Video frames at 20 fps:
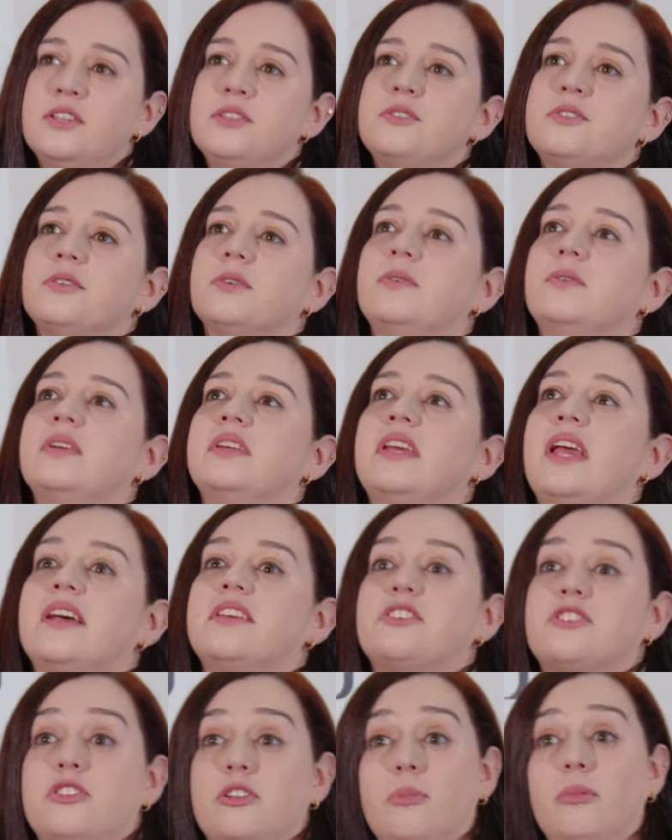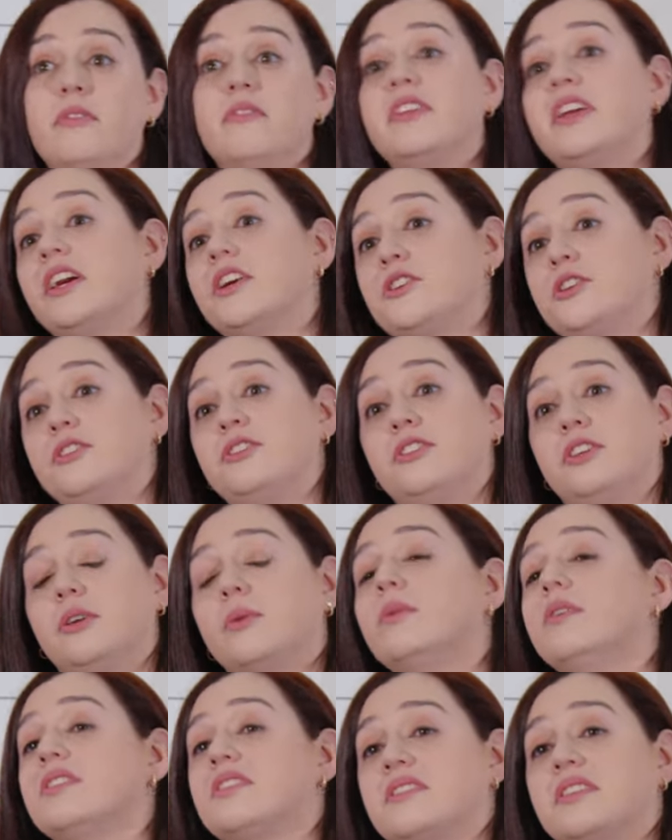So yes, some of the issues
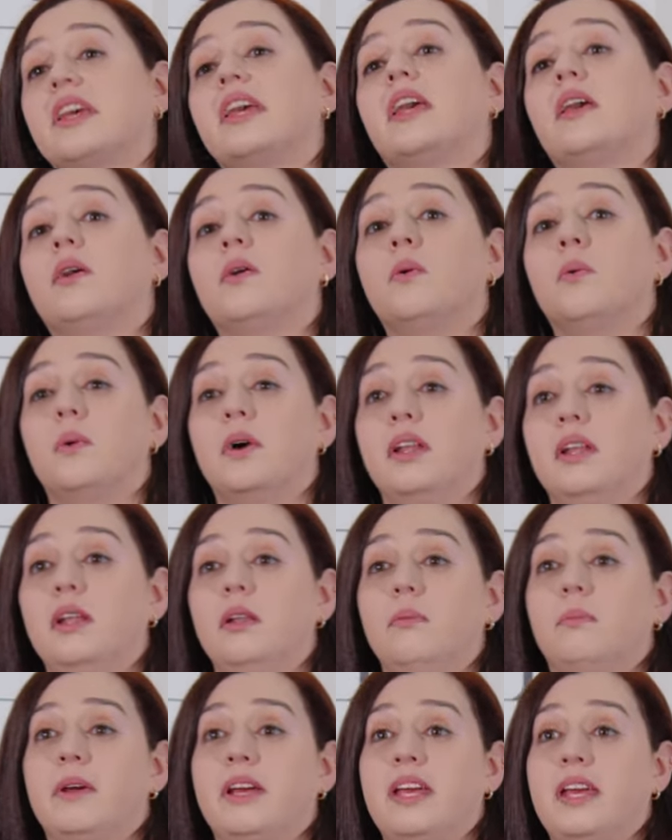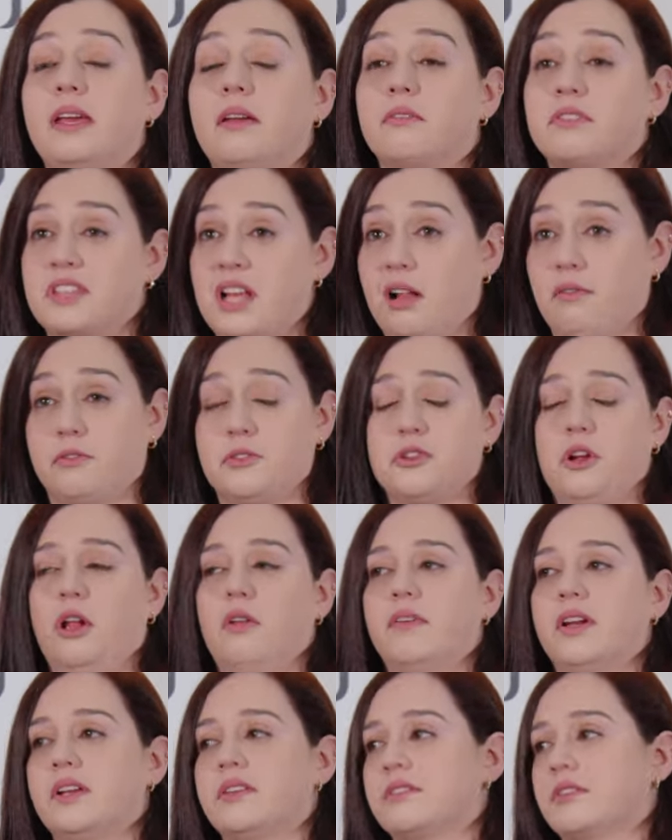you will see will be
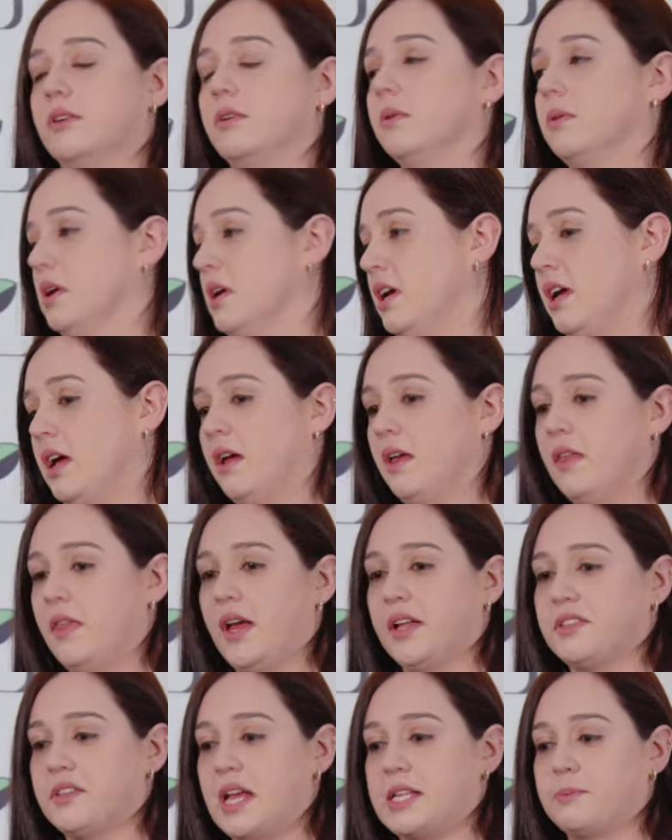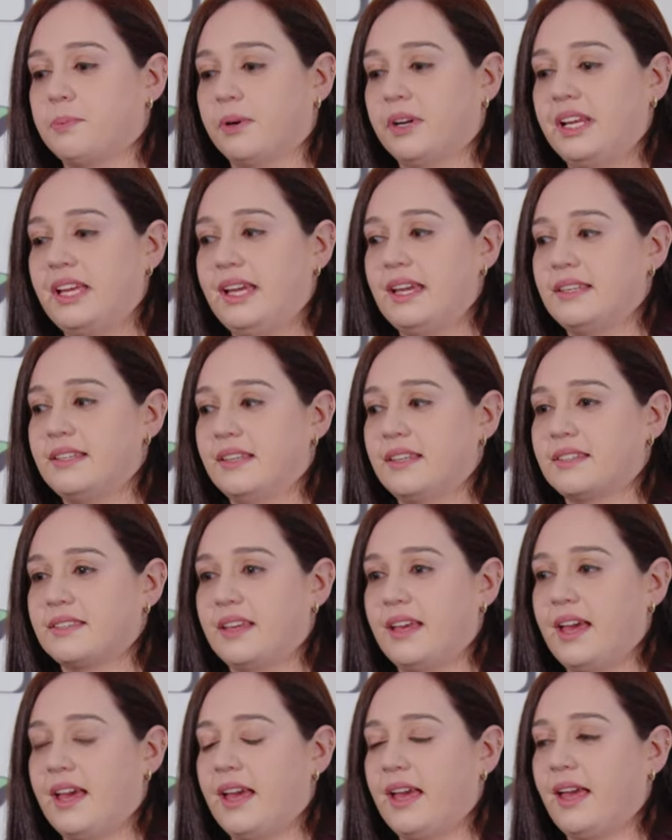self-resolving. So it's, it's pretty easy to
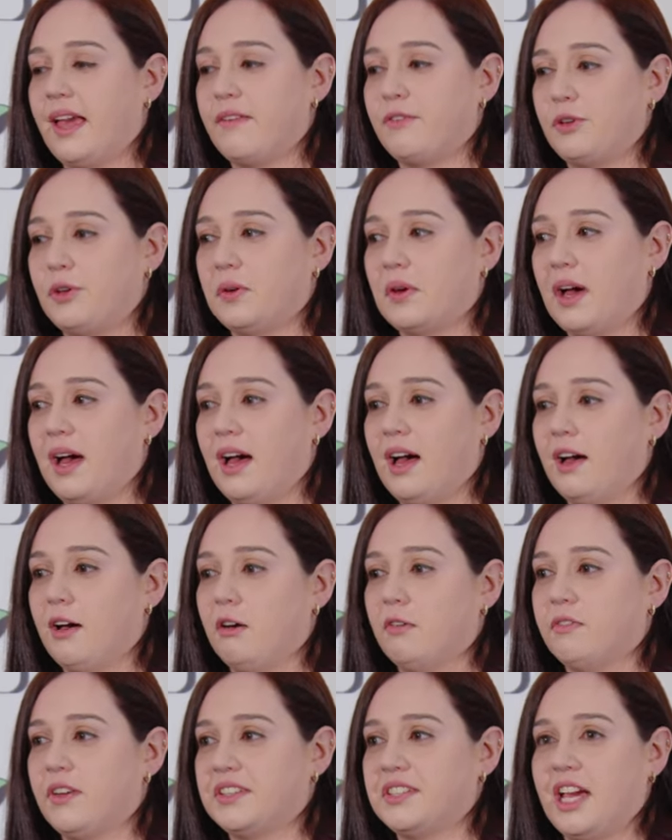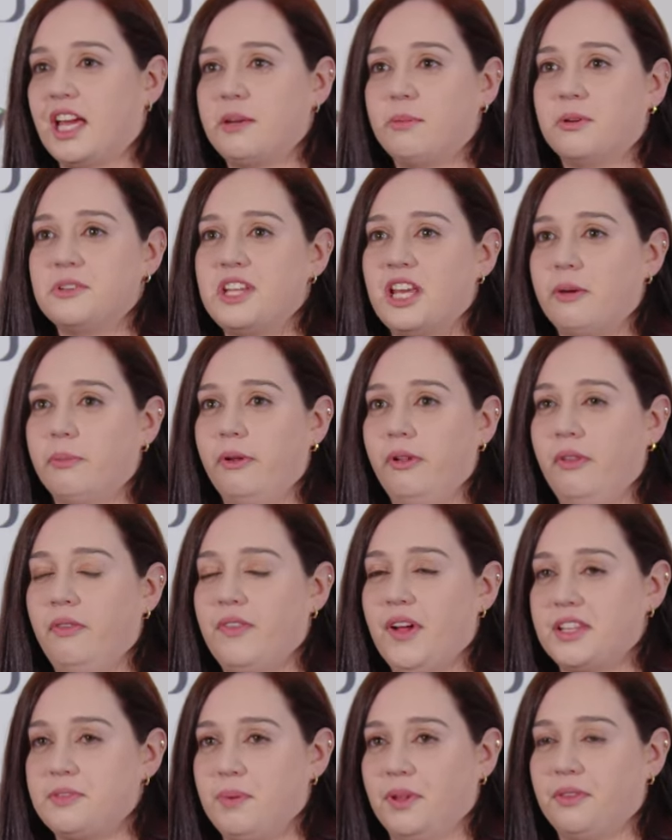say if you have a dynamo table
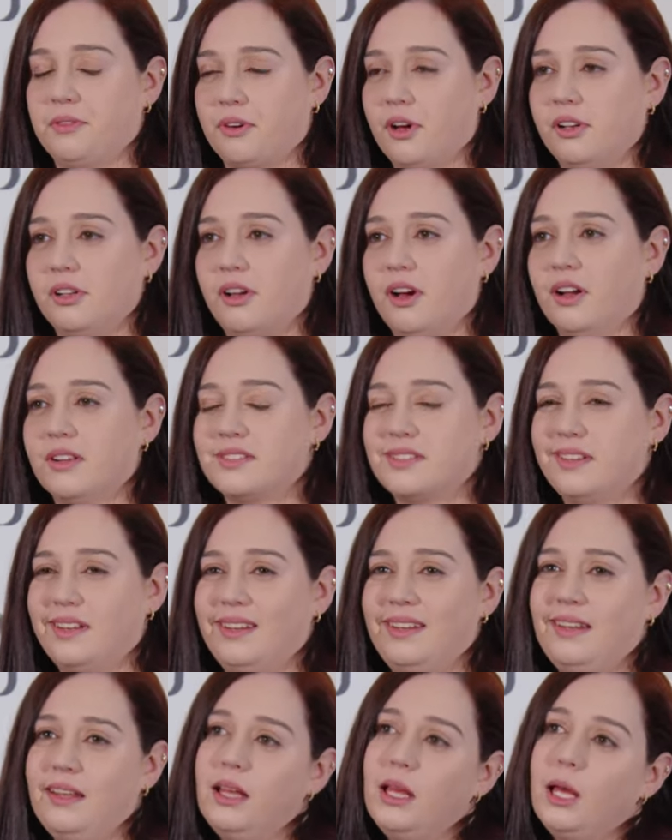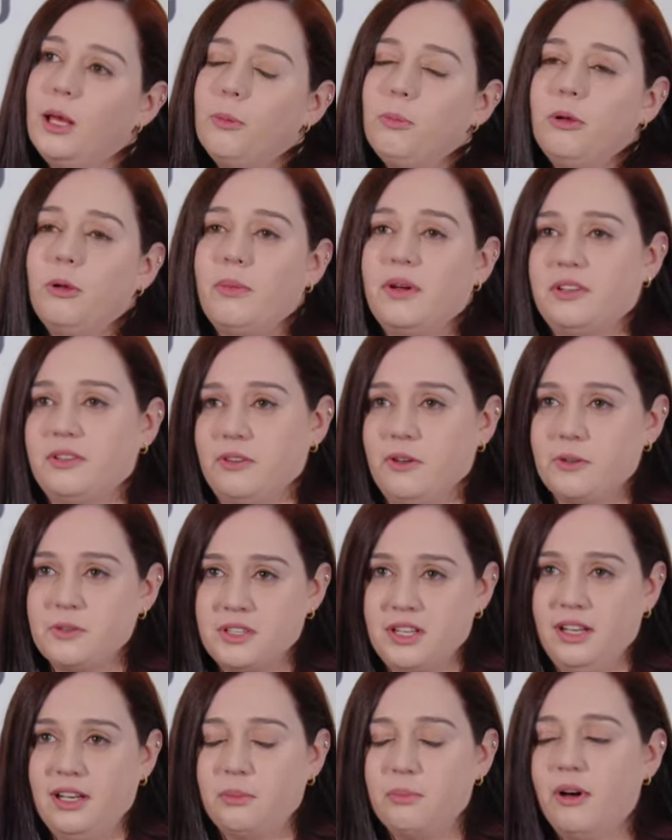that's been throttled constantly, implement an
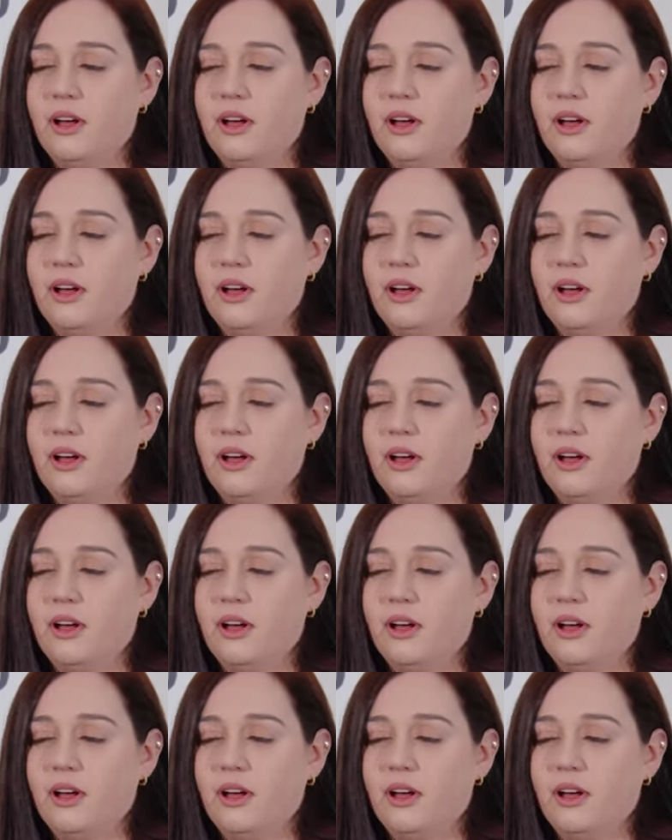auto-scaling